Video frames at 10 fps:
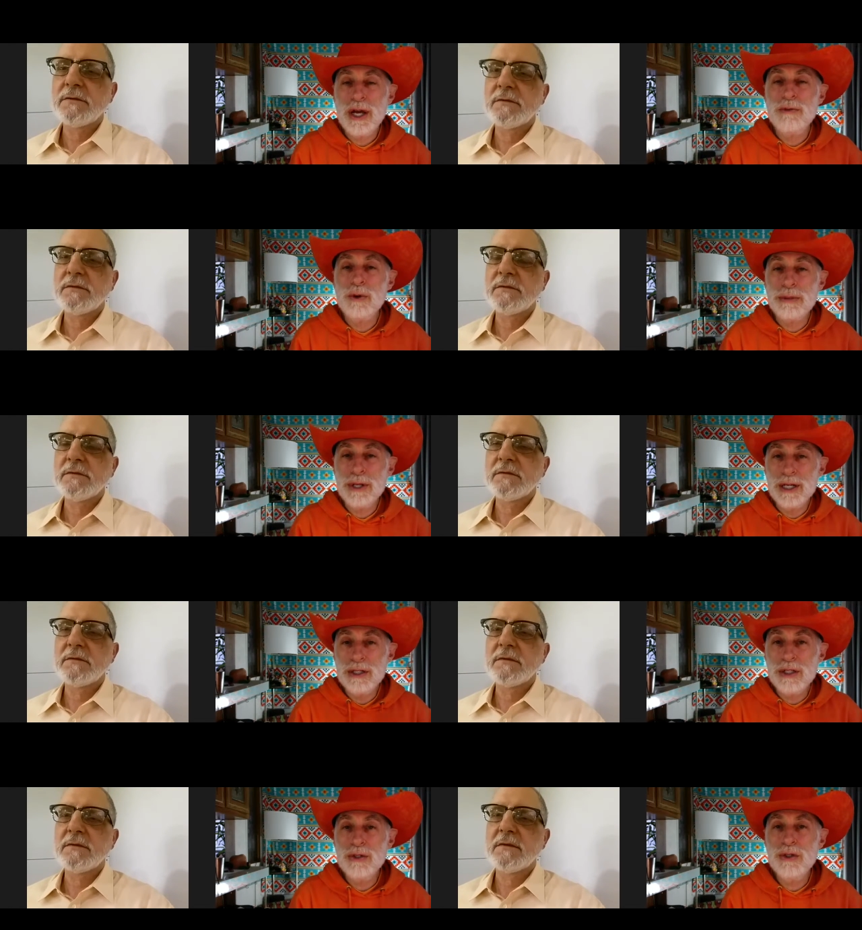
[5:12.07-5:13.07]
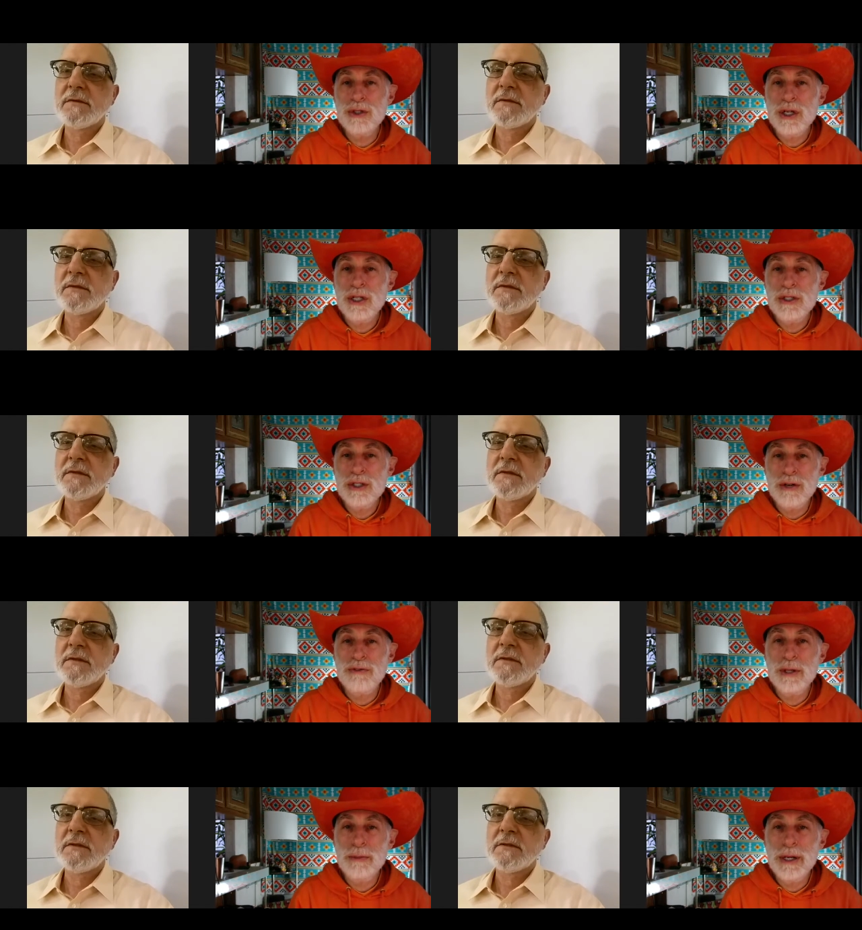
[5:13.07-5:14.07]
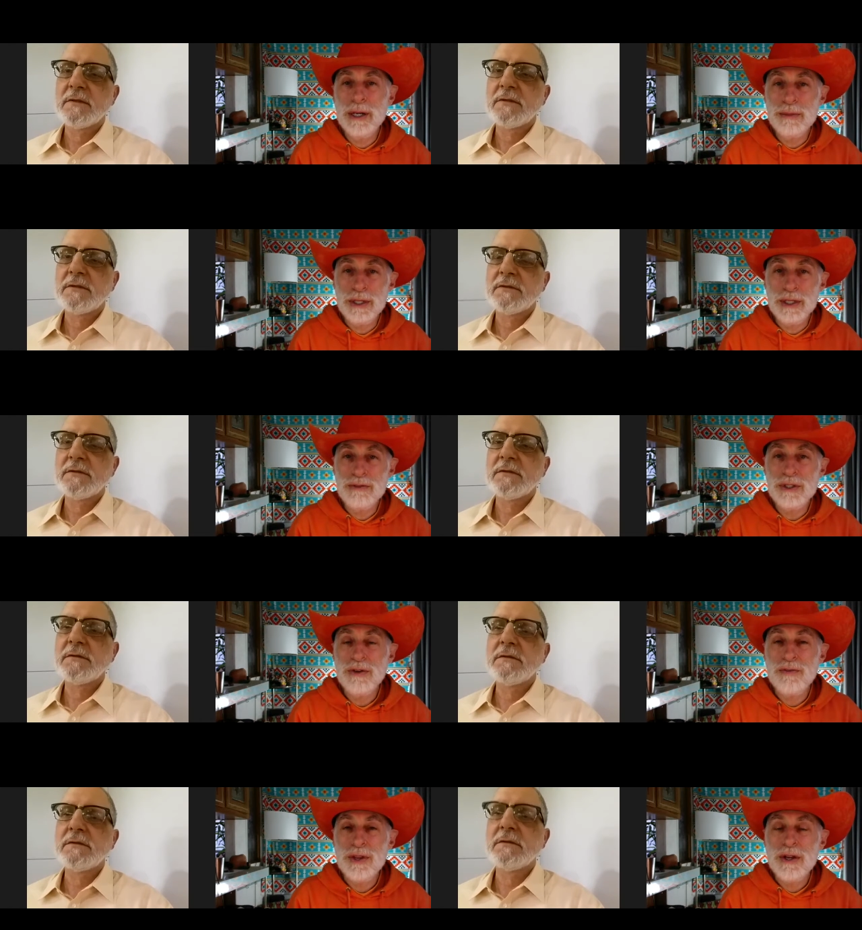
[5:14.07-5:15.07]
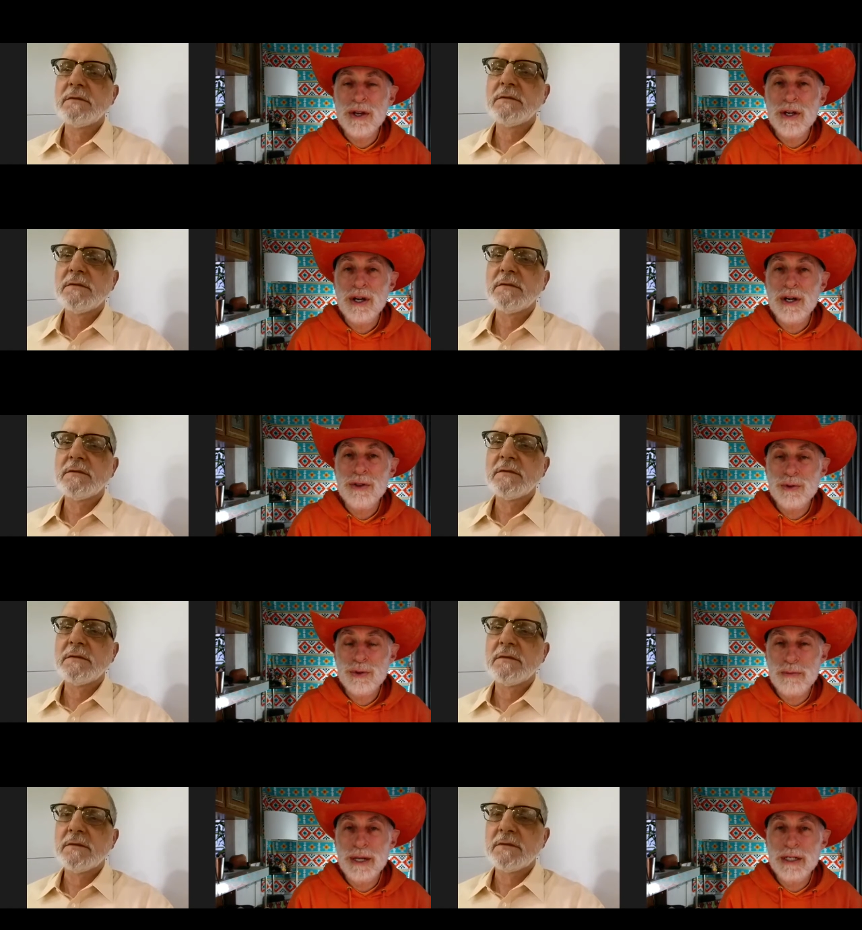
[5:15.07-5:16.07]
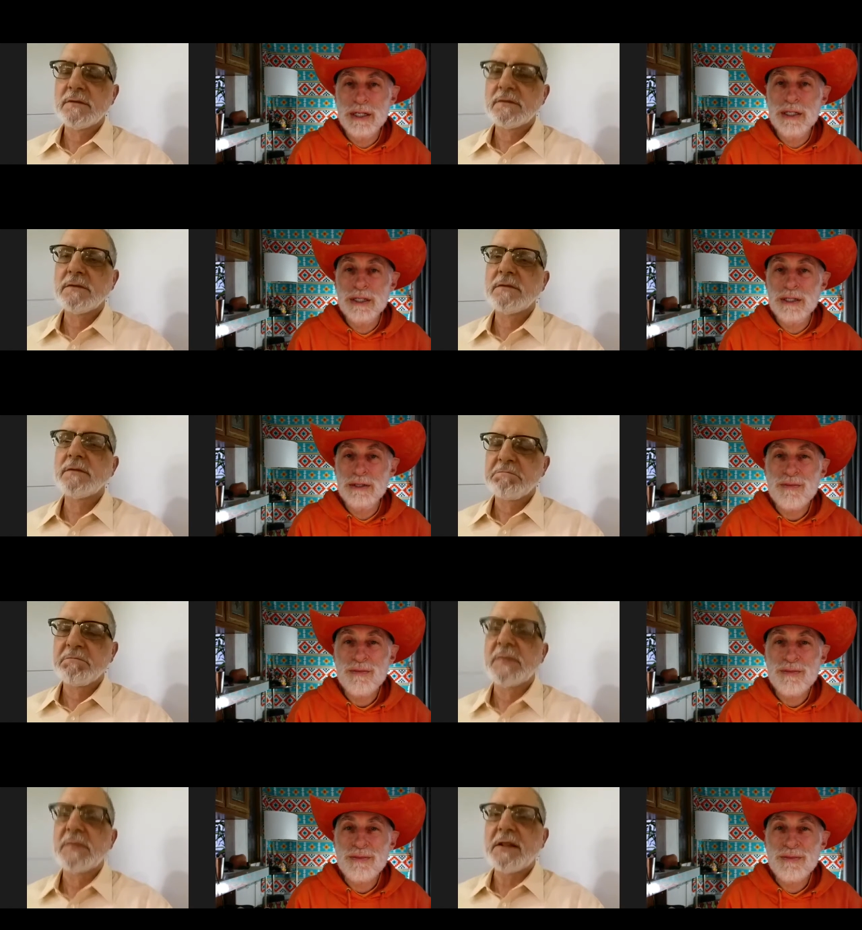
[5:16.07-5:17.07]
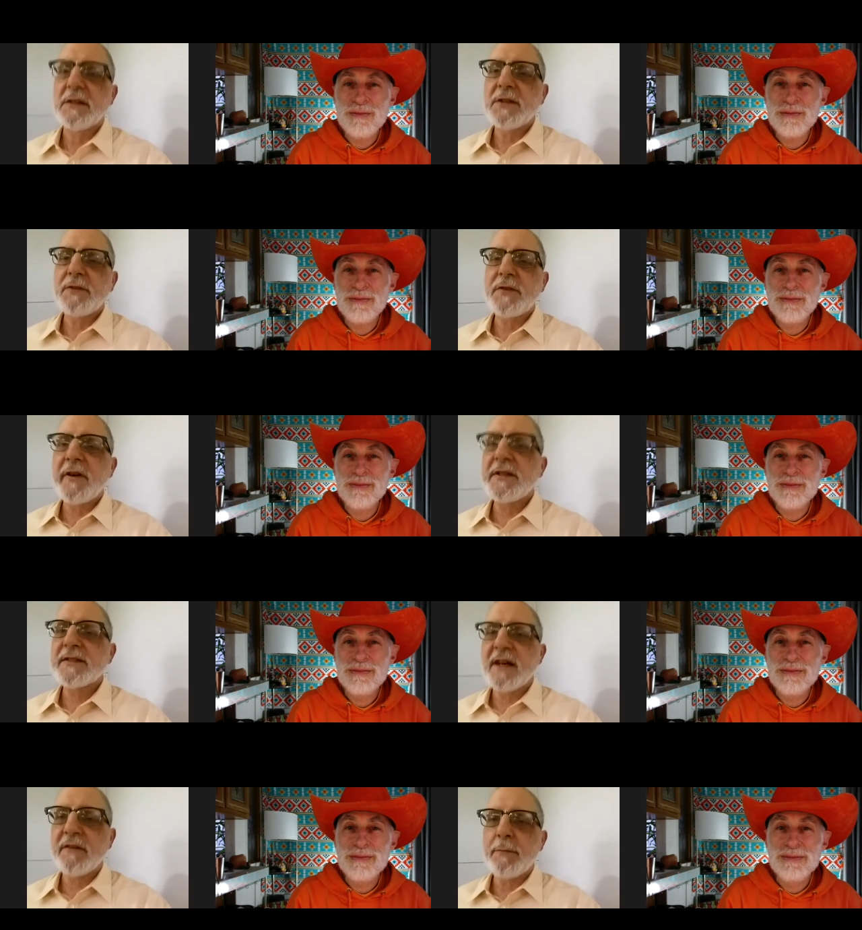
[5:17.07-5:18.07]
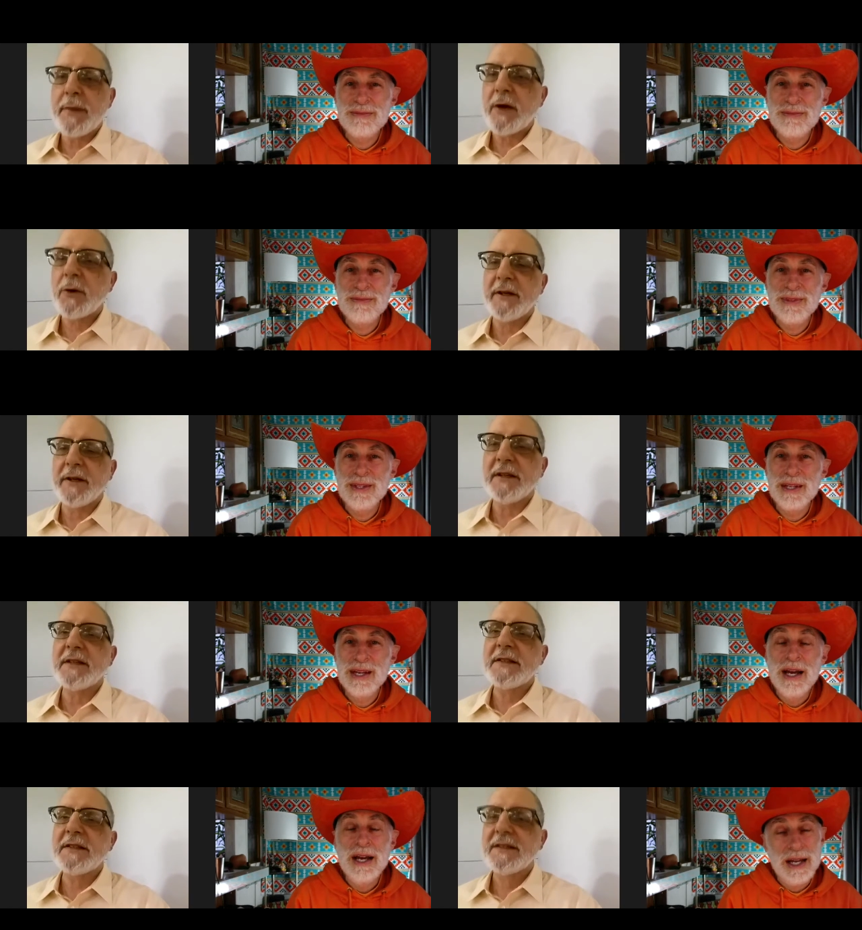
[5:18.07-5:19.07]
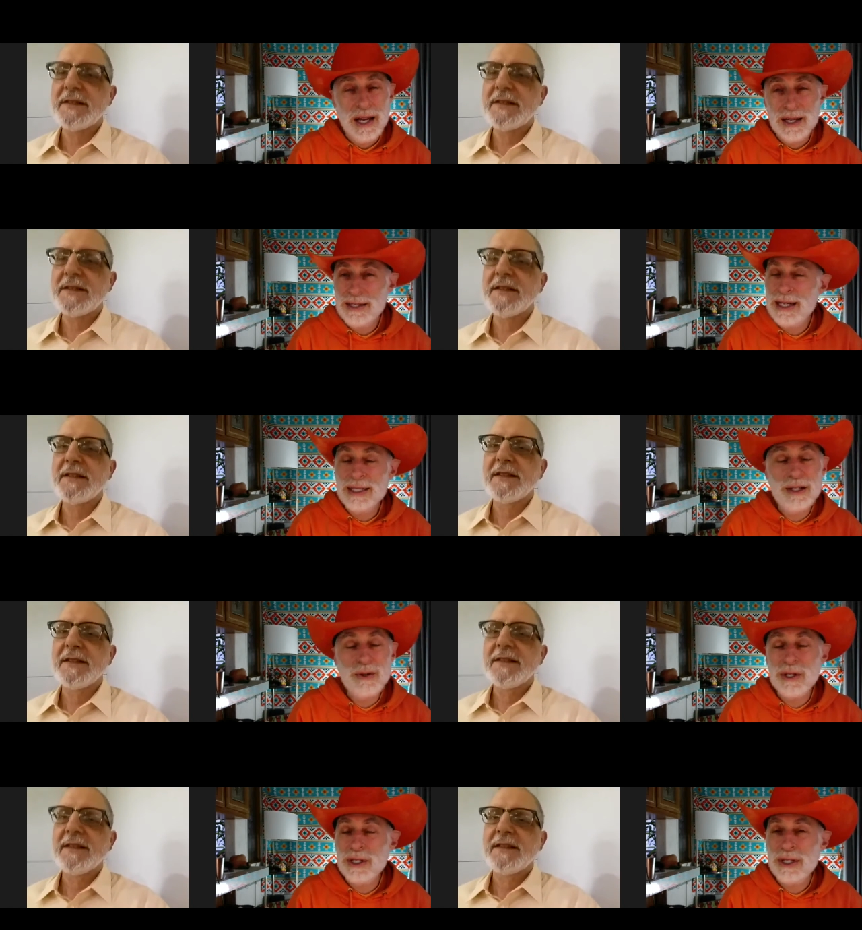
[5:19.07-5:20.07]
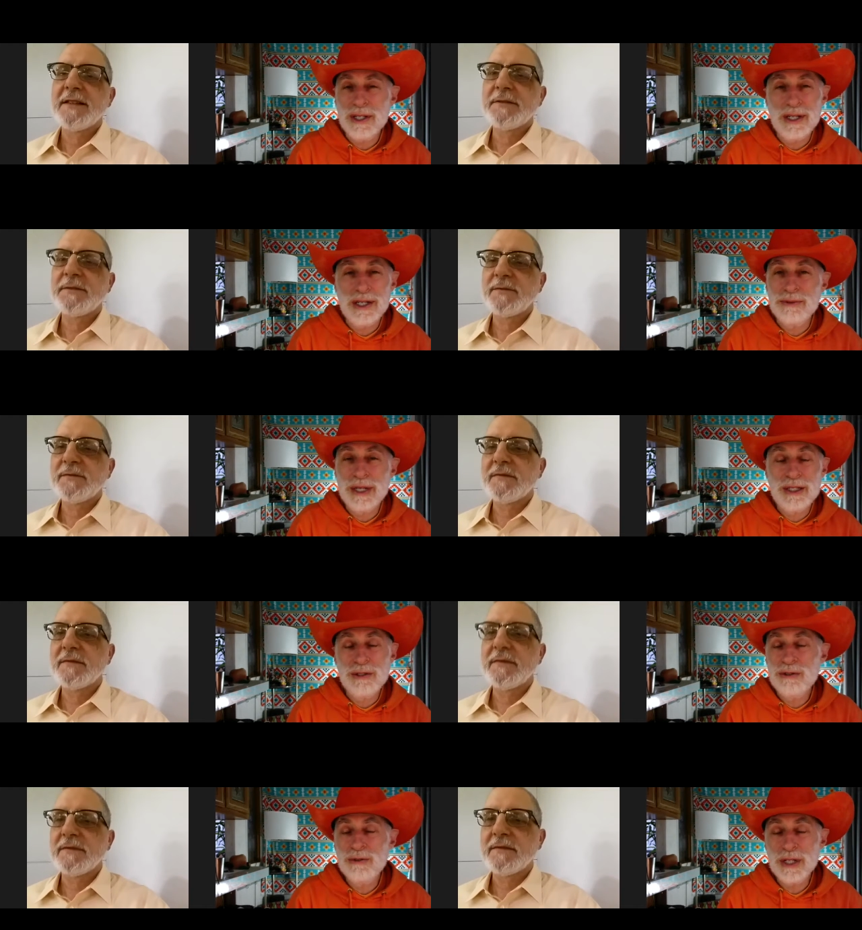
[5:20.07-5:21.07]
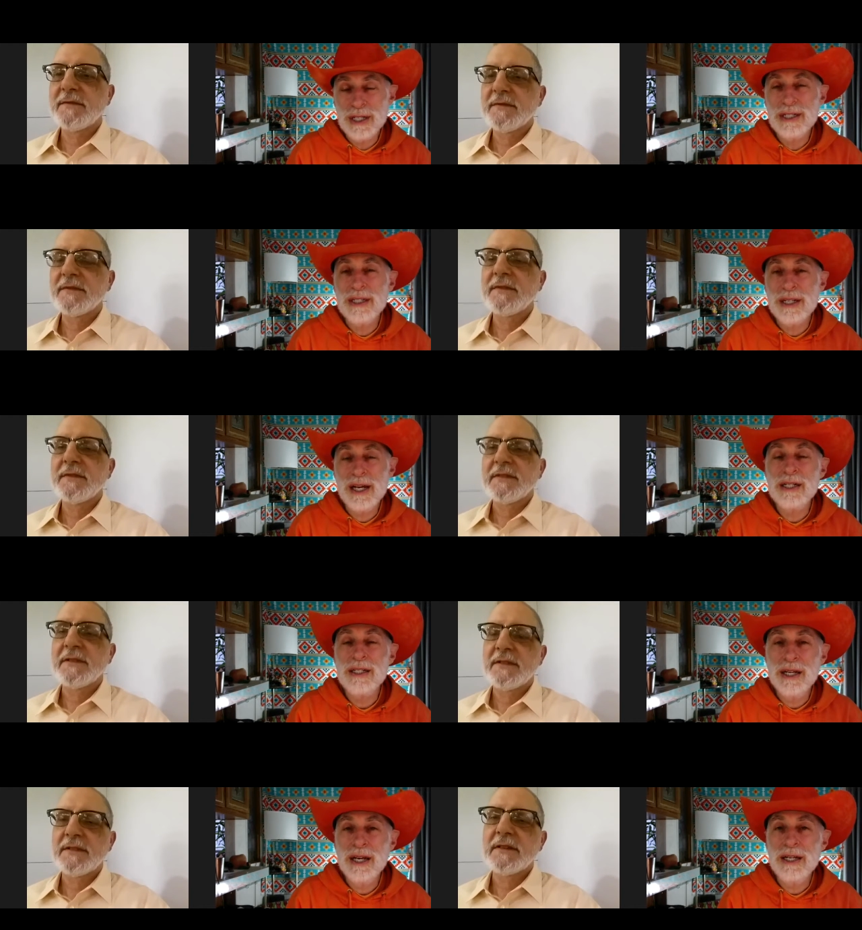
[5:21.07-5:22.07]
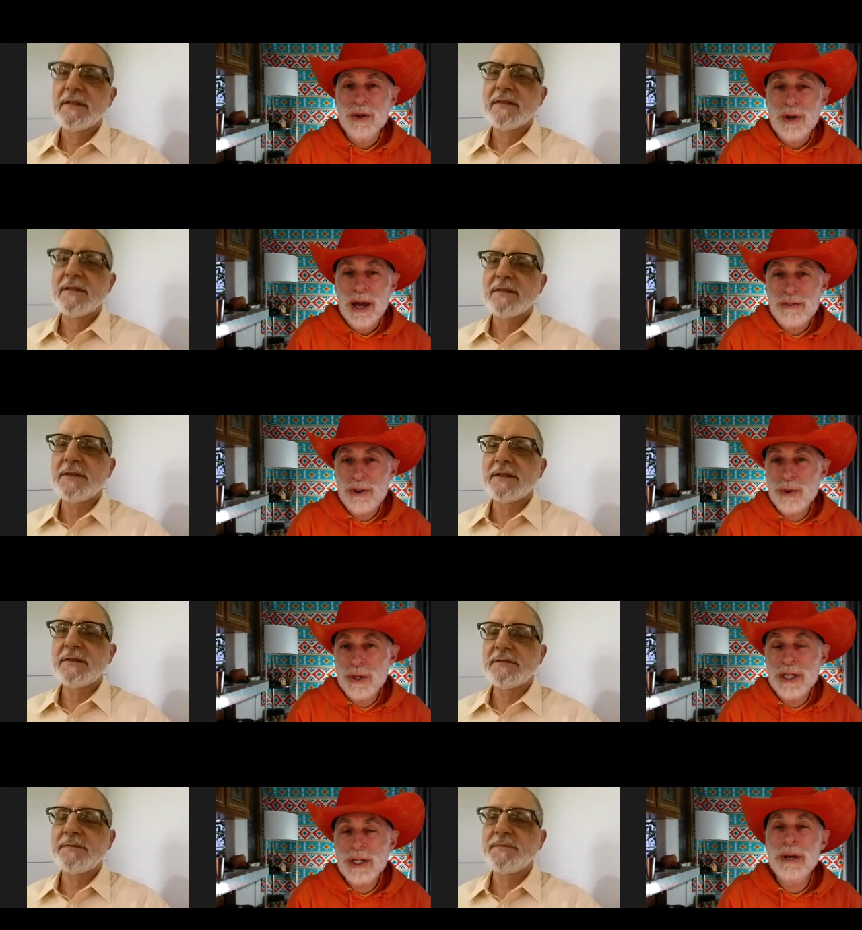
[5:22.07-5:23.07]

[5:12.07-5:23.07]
Speaker 1: and replace those self-limiting beliefs through the meditation.
Speaker 2: Sounds very self-empowering then.
Speaker 1: That totally, that you'd really hit the nail on the head. Everyone can